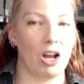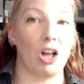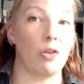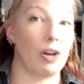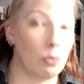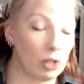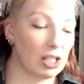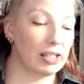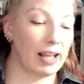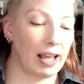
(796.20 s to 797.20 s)
Although I
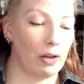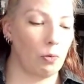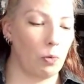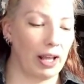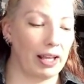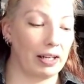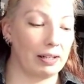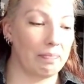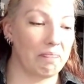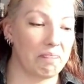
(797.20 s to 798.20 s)
will say,
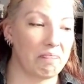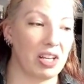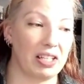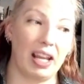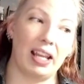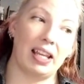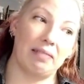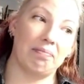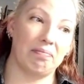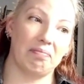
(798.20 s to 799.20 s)
when you take
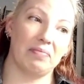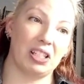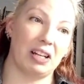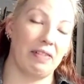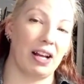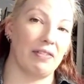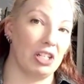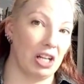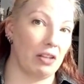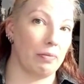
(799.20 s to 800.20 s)
stuff out of
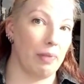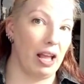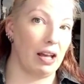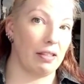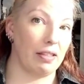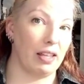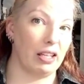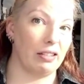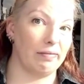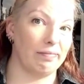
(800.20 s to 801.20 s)
another bath,
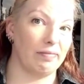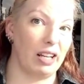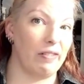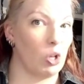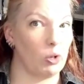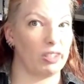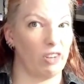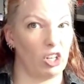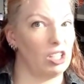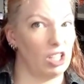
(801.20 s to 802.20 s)
and even though it's
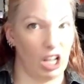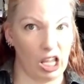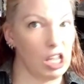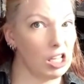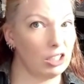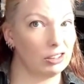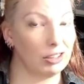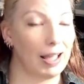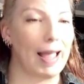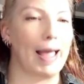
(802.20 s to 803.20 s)
very stinky
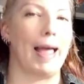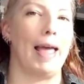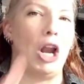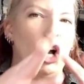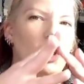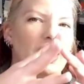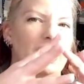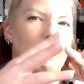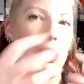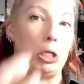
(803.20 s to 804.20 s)
and all this
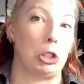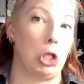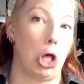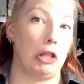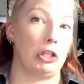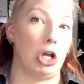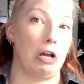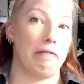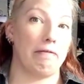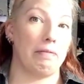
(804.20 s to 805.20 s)
stuff kind of sloughs
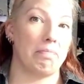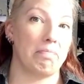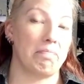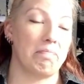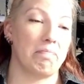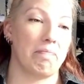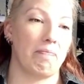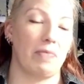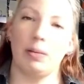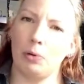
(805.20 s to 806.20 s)
off,
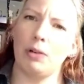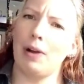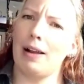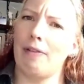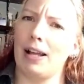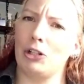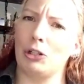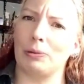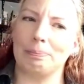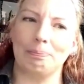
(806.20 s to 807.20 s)
that's pretty gratifying too.